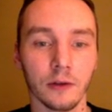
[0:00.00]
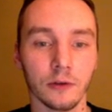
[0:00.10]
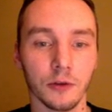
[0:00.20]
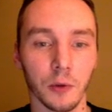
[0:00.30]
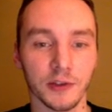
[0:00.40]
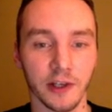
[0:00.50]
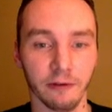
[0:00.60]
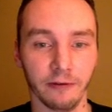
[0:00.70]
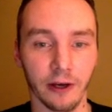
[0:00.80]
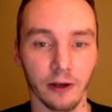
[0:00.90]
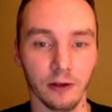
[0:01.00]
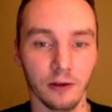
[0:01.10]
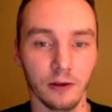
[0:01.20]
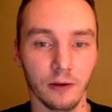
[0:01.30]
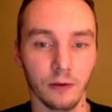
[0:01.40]
to our save file
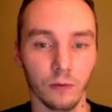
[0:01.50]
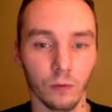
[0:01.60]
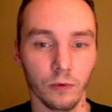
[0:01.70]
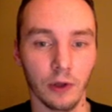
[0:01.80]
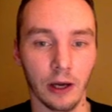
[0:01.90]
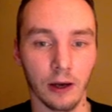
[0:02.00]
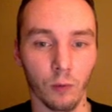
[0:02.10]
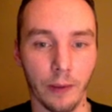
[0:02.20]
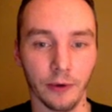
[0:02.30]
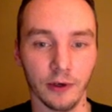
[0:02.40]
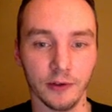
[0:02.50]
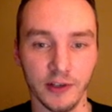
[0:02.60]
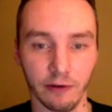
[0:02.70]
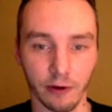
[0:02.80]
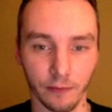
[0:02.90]
uh, weapon
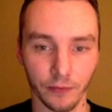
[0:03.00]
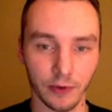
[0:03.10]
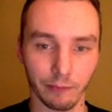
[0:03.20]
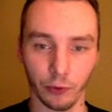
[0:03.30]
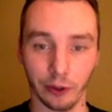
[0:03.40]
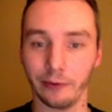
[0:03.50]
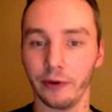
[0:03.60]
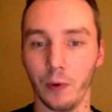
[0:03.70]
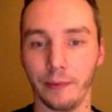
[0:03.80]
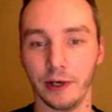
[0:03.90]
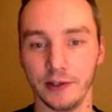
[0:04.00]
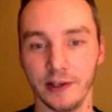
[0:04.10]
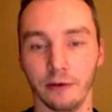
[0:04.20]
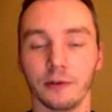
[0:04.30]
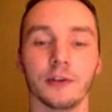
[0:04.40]
0. But we don't want the weapon
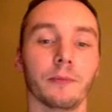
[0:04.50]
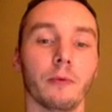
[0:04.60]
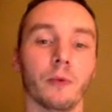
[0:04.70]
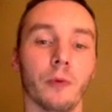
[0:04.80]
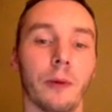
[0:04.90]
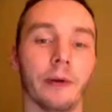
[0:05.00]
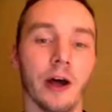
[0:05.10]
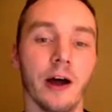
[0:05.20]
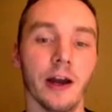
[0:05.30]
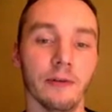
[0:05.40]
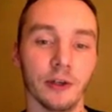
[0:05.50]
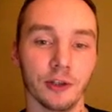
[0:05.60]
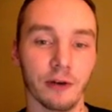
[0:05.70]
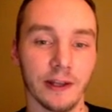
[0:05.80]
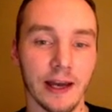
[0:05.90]
itself, because the problem with weapon i, if I
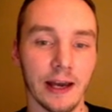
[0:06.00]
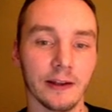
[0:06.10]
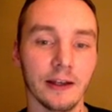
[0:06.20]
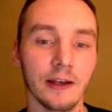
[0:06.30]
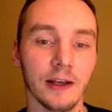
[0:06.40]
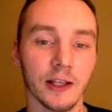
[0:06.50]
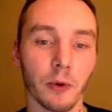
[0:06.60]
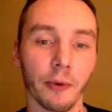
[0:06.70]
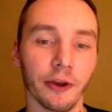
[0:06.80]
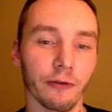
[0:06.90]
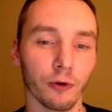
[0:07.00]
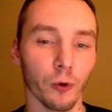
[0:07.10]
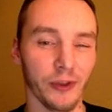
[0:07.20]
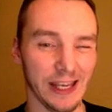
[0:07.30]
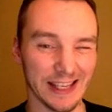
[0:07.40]
just write that, it's probably going to
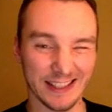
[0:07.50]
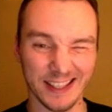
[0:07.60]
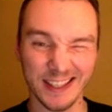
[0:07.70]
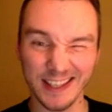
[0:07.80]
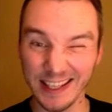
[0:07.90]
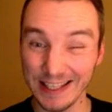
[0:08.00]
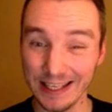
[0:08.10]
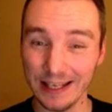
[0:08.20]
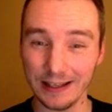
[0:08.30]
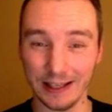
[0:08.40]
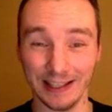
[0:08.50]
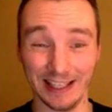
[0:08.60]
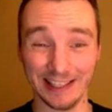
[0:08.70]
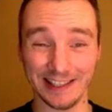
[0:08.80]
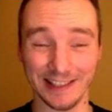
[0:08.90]
record the instance ID, and the
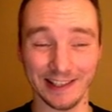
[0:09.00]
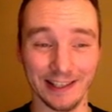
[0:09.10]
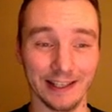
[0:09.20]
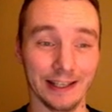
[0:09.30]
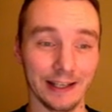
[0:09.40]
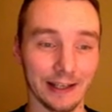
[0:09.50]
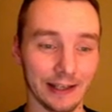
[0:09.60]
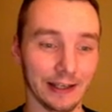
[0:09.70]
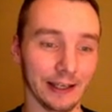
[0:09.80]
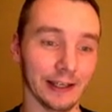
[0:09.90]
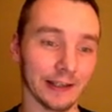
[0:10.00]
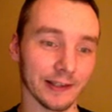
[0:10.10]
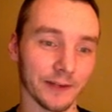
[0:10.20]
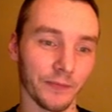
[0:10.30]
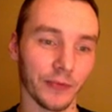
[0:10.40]
instance ID
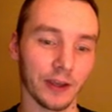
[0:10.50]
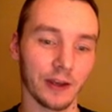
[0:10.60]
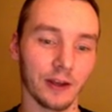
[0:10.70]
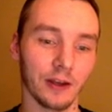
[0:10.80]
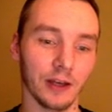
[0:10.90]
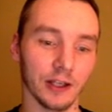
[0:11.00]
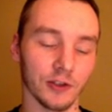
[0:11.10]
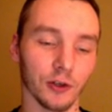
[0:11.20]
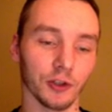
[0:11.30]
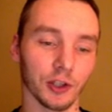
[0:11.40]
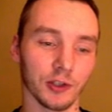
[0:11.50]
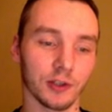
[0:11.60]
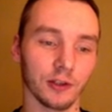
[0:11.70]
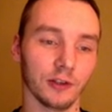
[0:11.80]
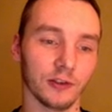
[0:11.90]
is, it's not
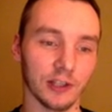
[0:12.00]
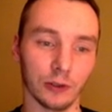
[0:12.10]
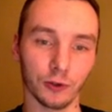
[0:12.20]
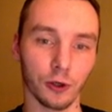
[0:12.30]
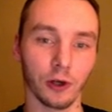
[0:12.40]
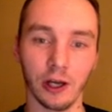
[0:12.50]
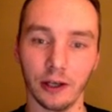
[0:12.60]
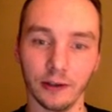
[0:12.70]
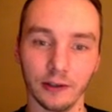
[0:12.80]
just single shot gun,